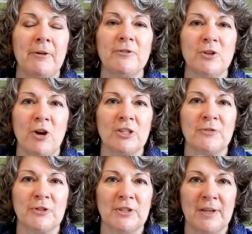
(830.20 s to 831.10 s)
pair of socks
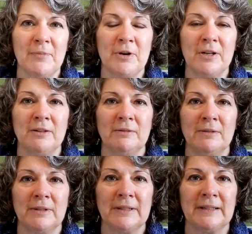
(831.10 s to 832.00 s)
for
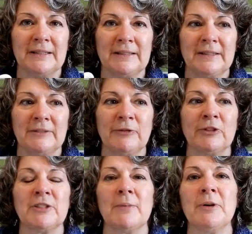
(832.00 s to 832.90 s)
someone's
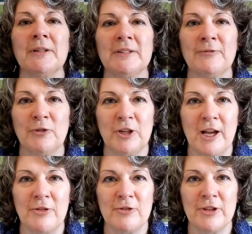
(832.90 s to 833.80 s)
foot
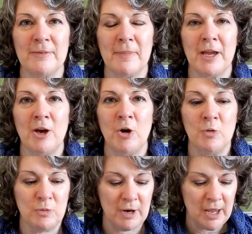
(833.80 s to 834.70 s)
other than my
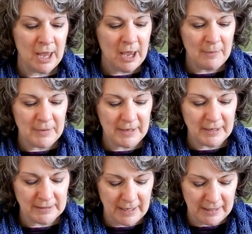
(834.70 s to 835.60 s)
own,
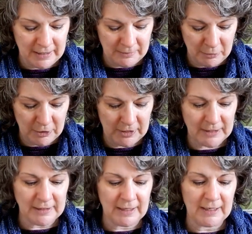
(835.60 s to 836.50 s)
because I can put
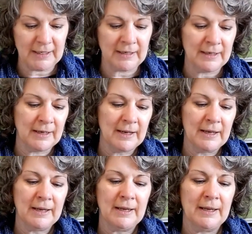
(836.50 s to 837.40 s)
this in
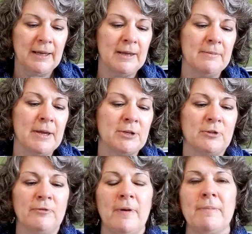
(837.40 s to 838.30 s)
and
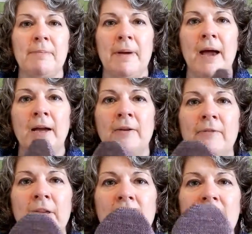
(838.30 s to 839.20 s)
measure from the back
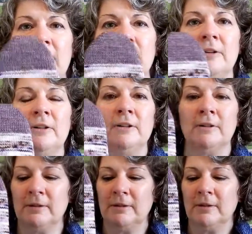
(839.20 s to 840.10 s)
of the heel.